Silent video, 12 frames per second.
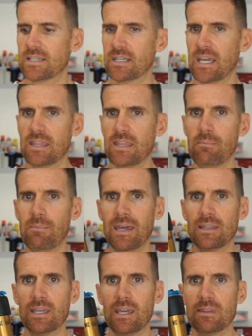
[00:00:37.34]
they say they
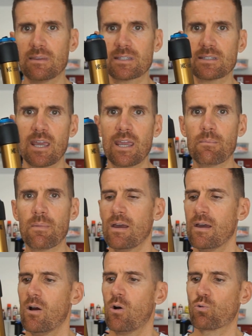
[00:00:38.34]
maintain the
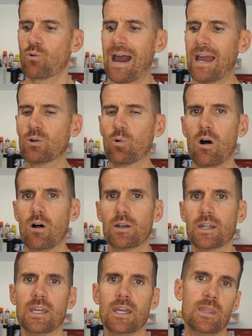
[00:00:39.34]
same ride
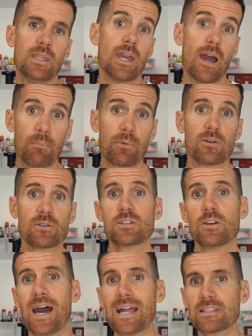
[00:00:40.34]
quality in the upper.
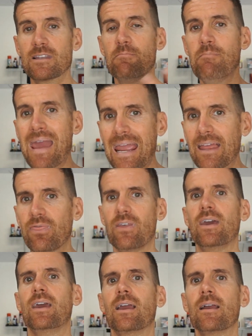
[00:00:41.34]
So that's the main
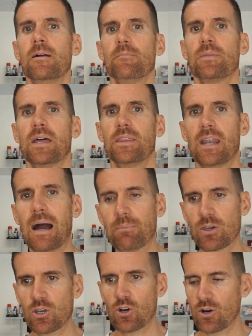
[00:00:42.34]
thing that
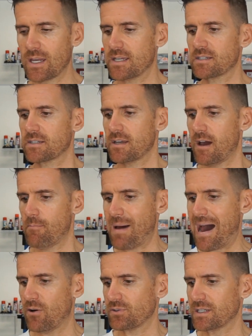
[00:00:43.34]
I'm curious
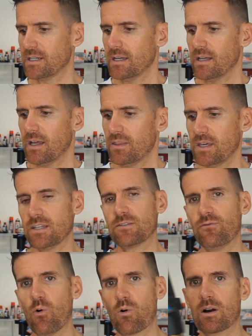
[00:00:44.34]
about these
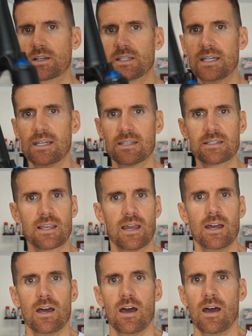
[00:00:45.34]
forks,
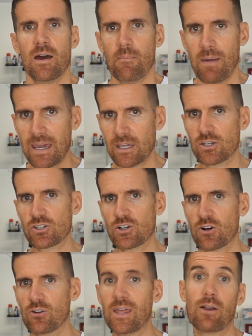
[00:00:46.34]
is making
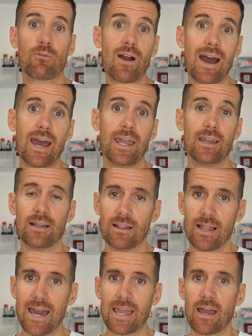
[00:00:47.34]
sure they
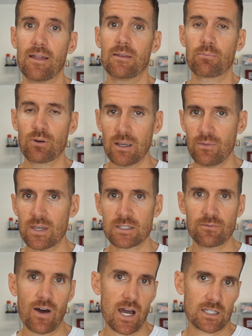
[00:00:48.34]
ride like the
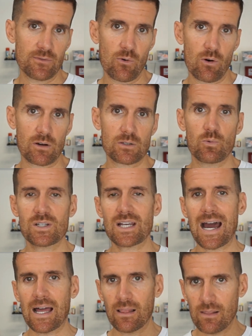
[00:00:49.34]
previous Fox forks,
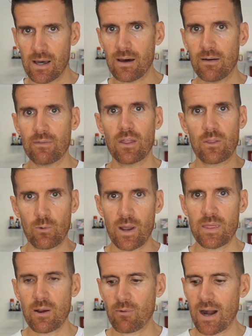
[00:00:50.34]
which I love the
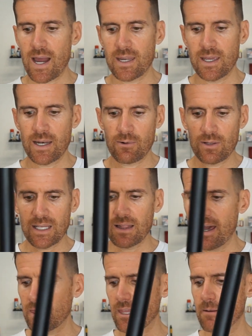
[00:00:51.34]
way they ride. And I really
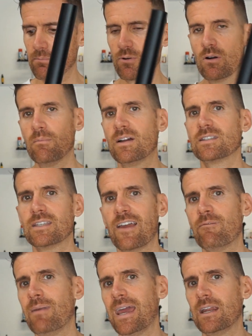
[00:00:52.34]
like the improvements
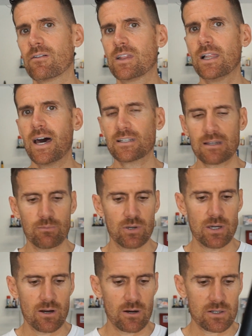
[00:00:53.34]
they've made over the last couple
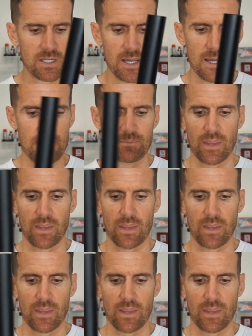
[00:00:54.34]
years,